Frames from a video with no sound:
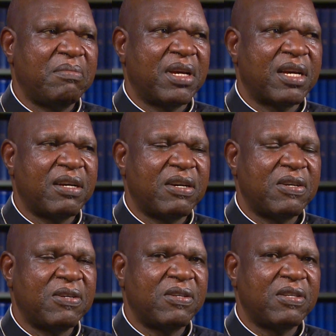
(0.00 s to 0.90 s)

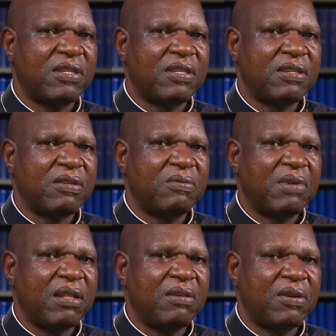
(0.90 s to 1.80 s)
because
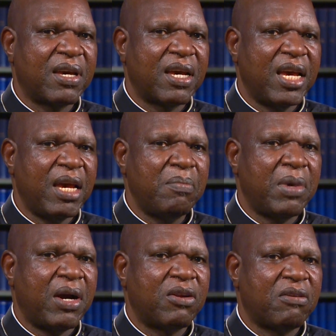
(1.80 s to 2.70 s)
when you came
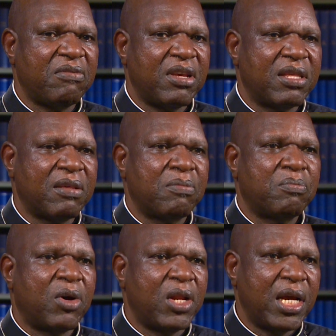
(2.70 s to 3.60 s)
out of a
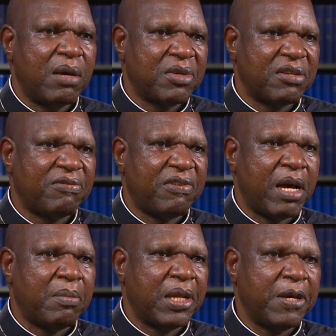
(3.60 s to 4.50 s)
polygamous
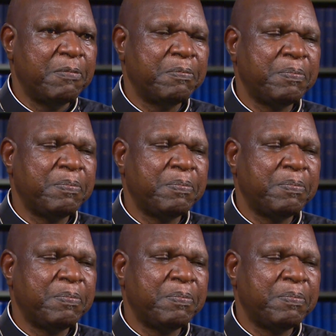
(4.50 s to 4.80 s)
family,